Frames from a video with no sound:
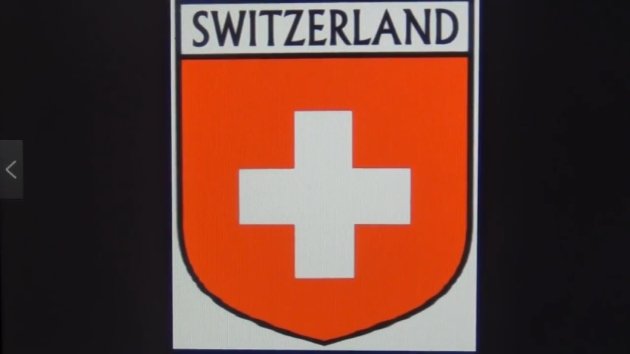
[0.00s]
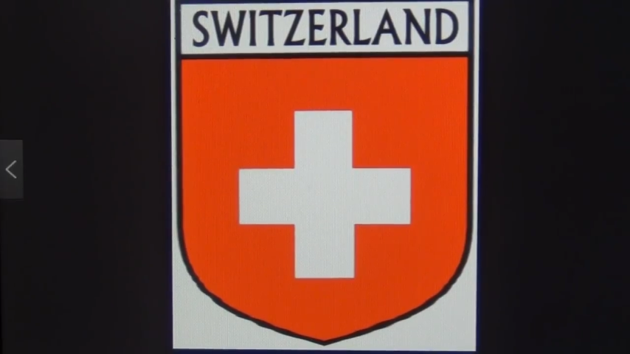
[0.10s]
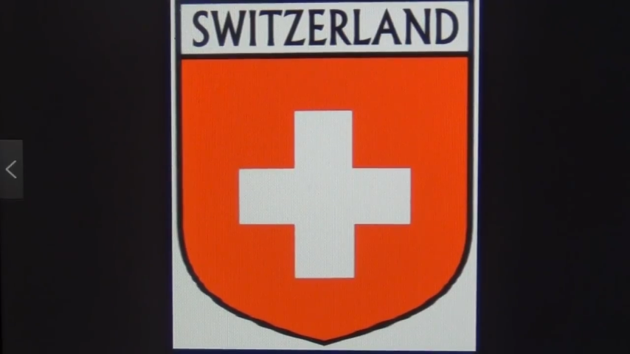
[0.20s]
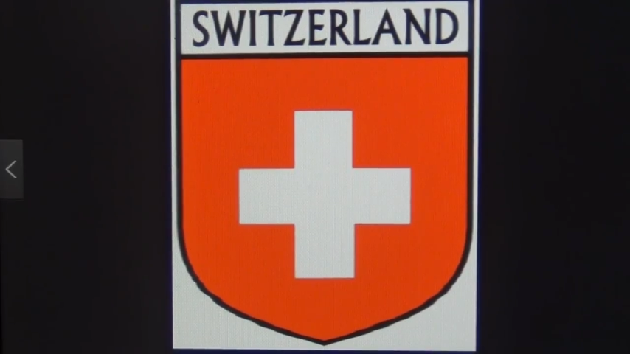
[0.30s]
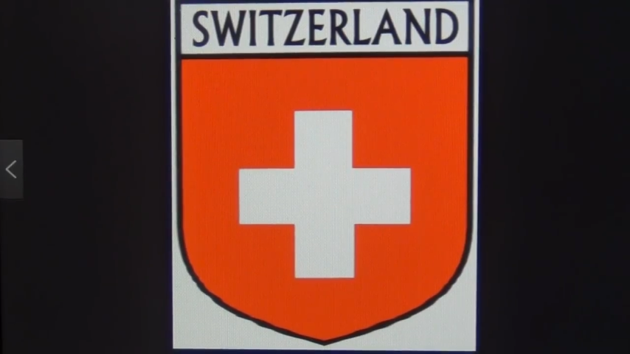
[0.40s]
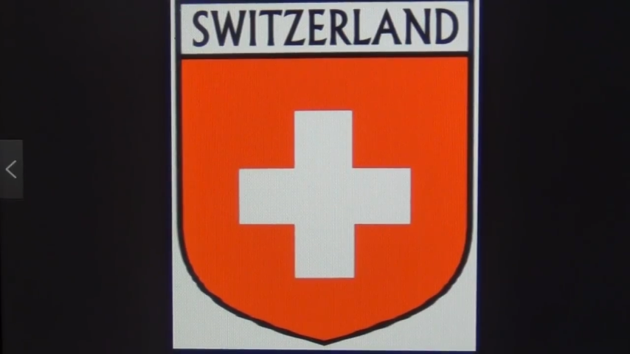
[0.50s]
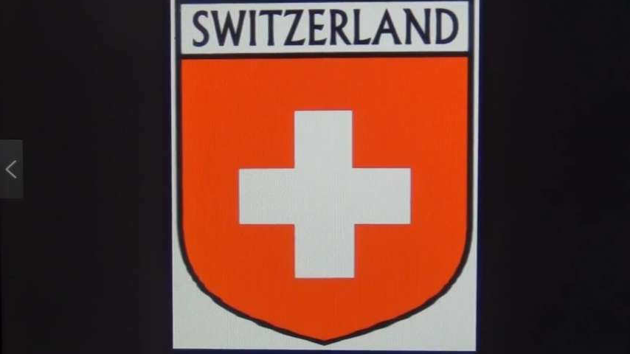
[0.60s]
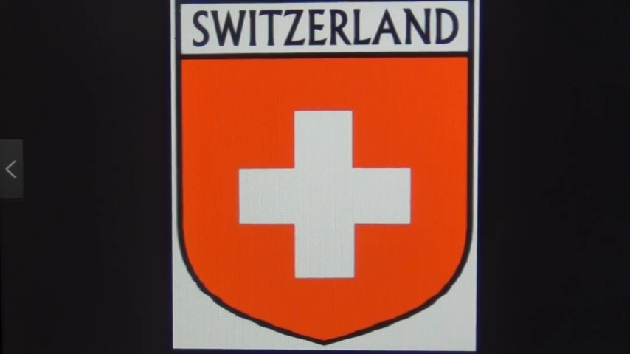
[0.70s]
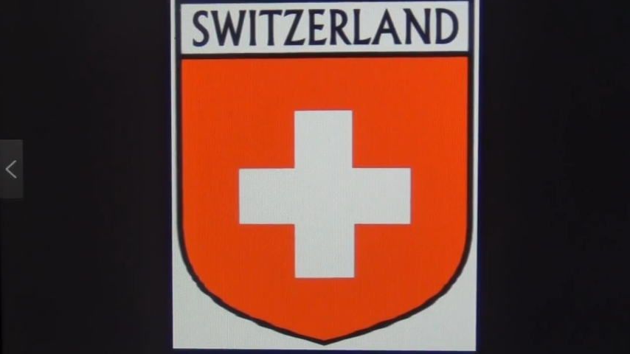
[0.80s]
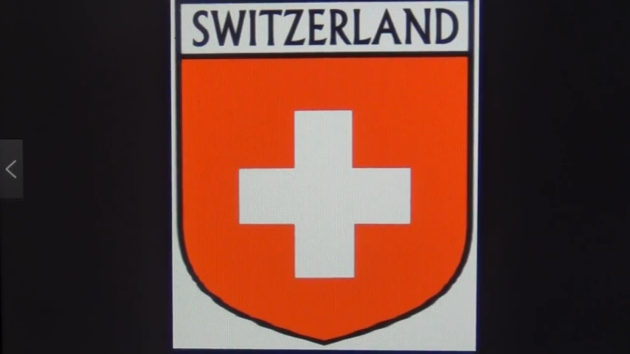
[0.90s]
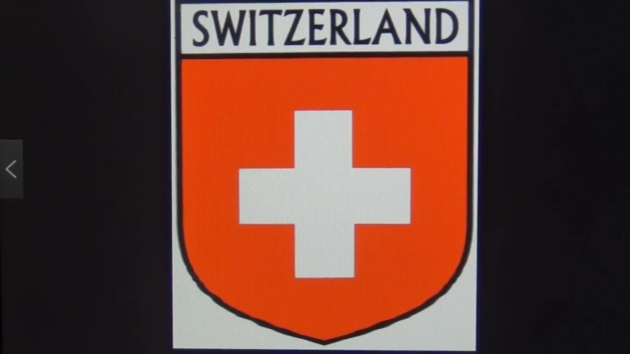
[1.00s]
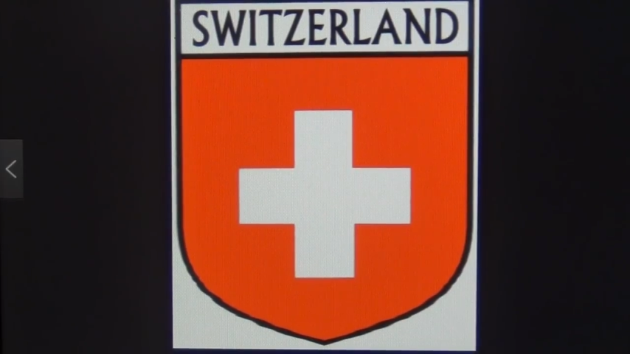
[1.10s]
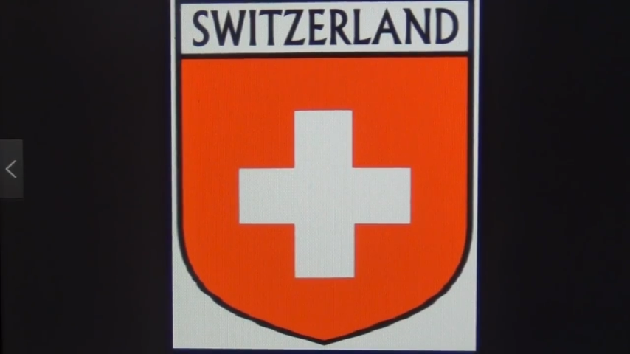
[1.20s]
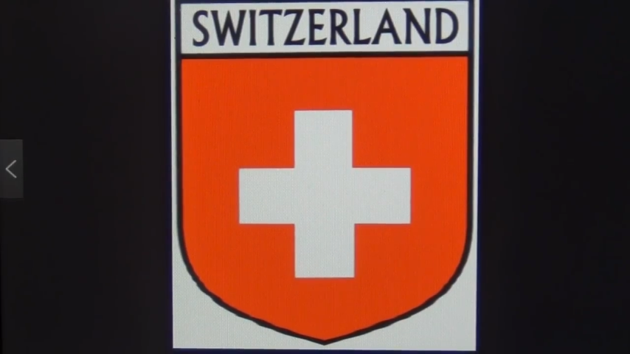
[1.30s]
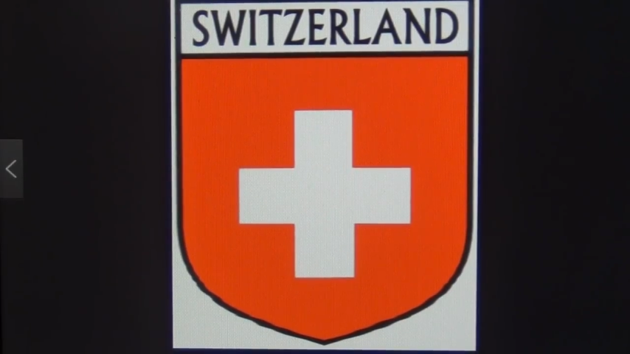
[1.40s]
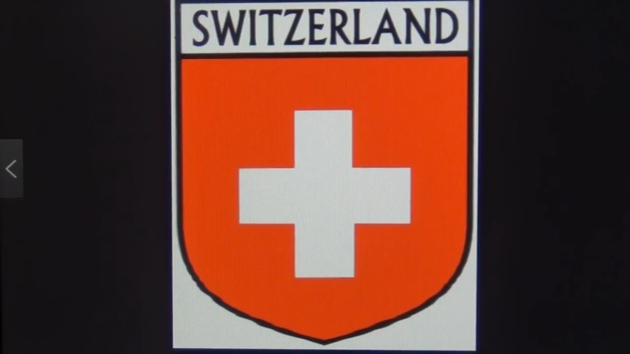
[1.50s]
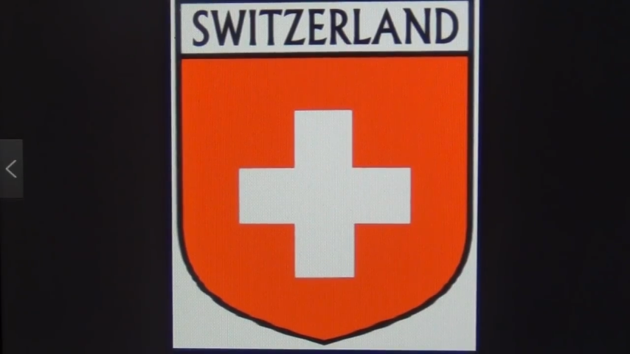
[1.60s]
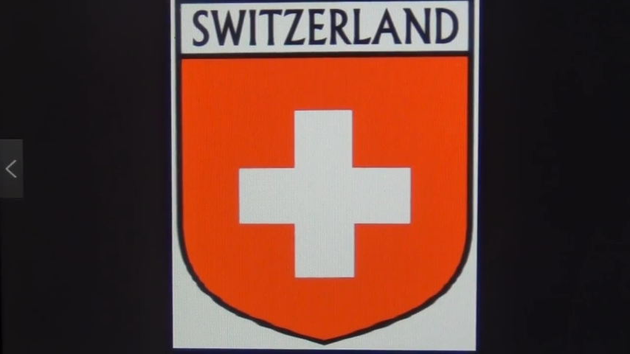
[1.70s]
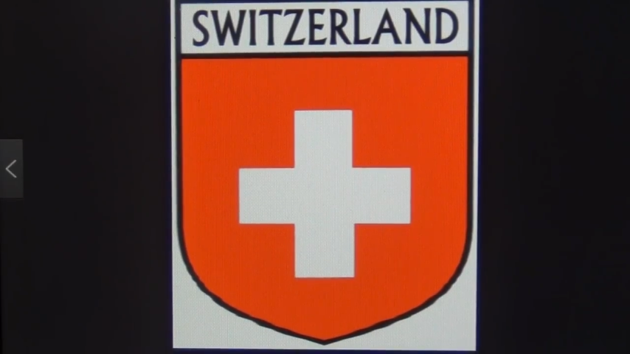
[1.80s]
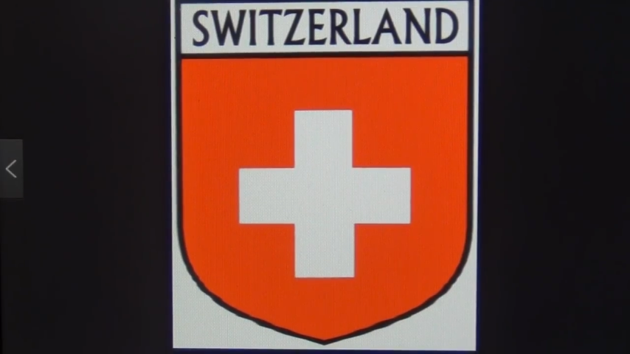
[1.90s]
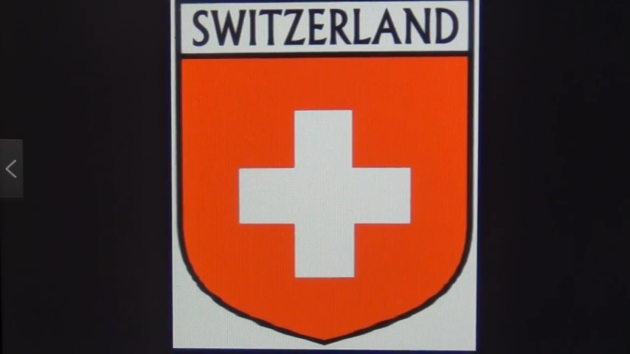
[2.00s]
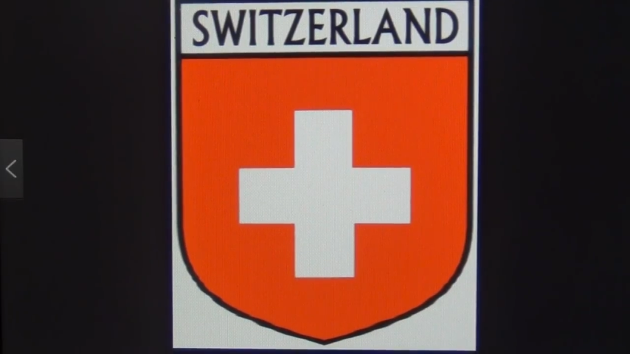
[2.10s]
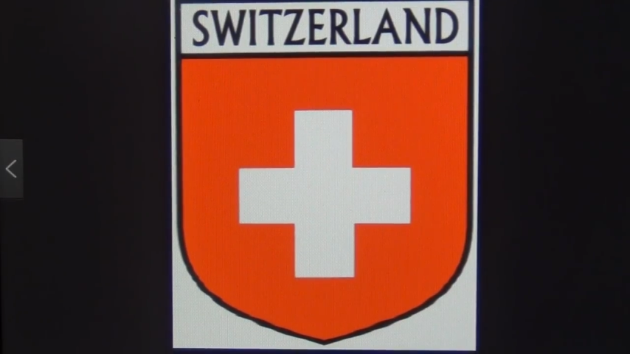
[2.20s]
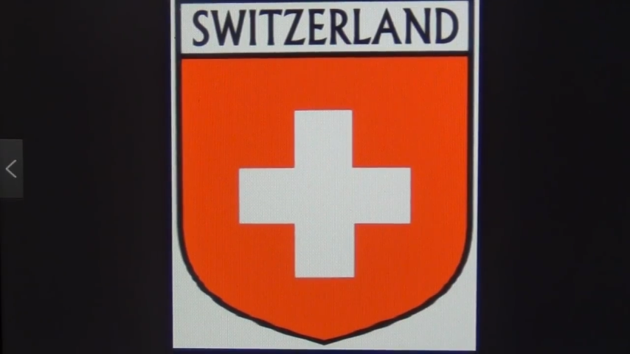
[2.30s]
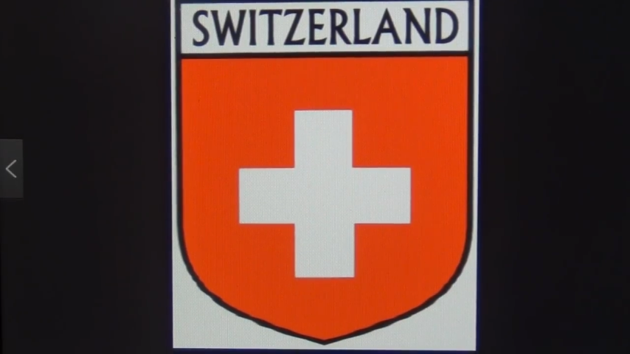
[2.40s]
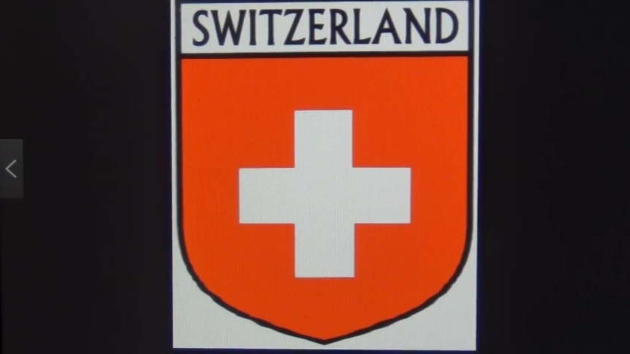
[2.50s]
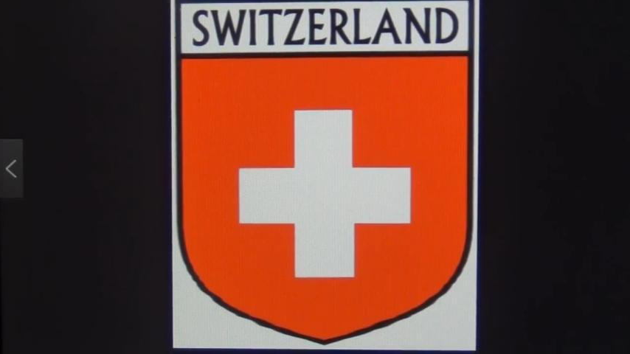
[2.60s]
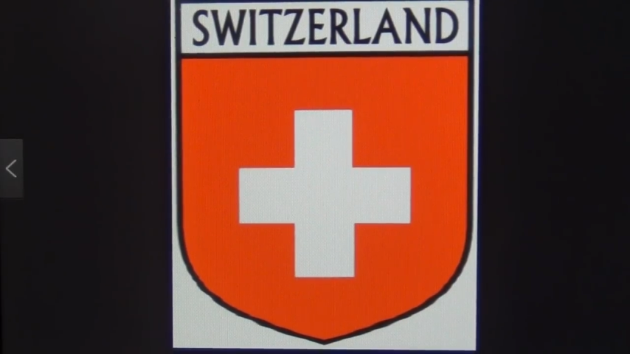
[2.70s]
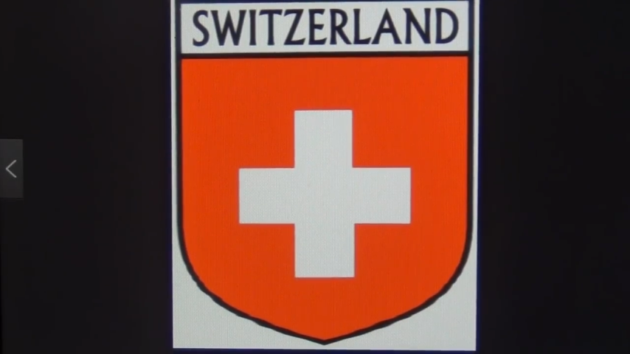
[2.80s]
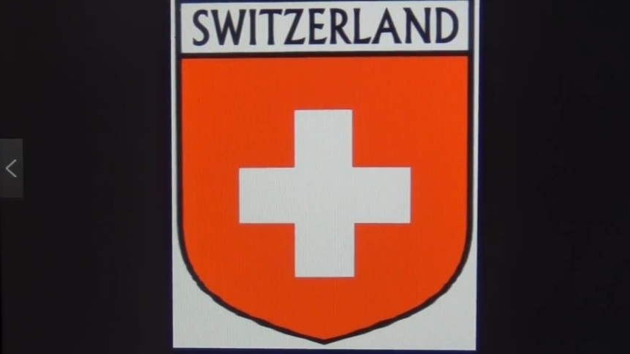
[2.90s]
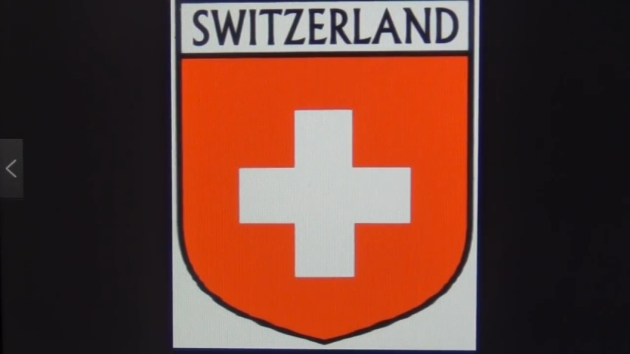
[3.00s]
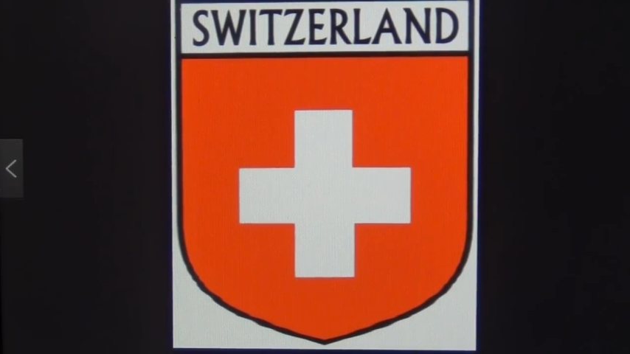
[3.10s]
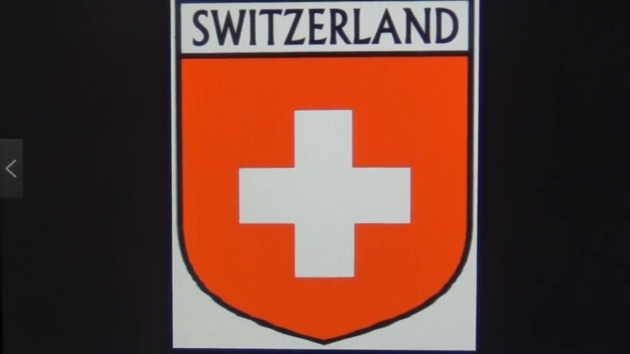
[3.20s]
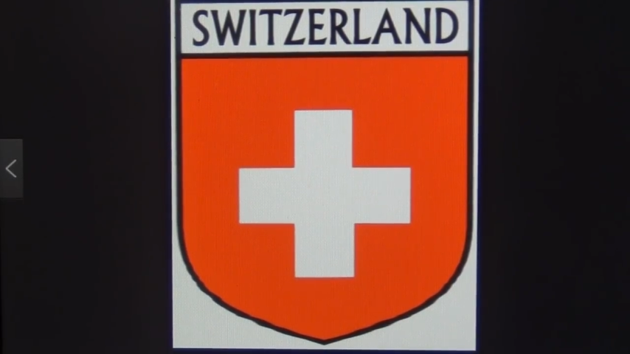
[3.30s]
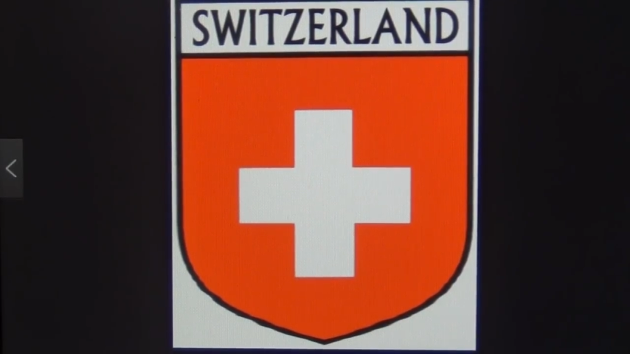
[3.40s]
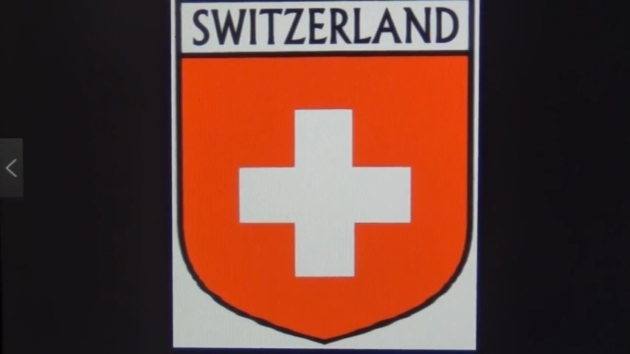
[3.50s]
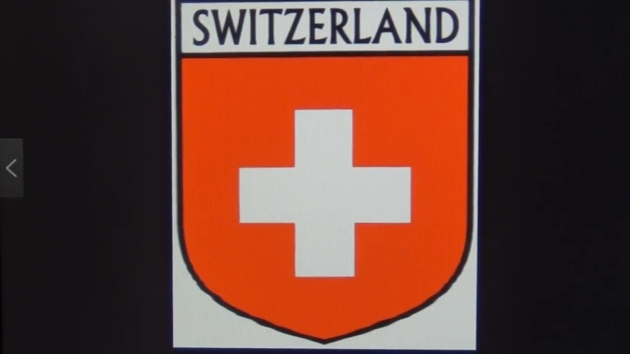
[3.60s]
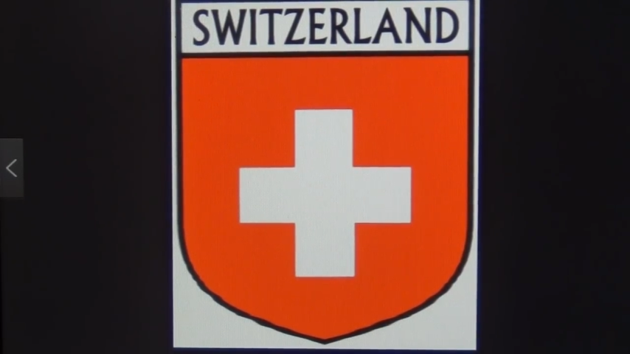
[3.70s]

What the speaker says: (no speaker visible)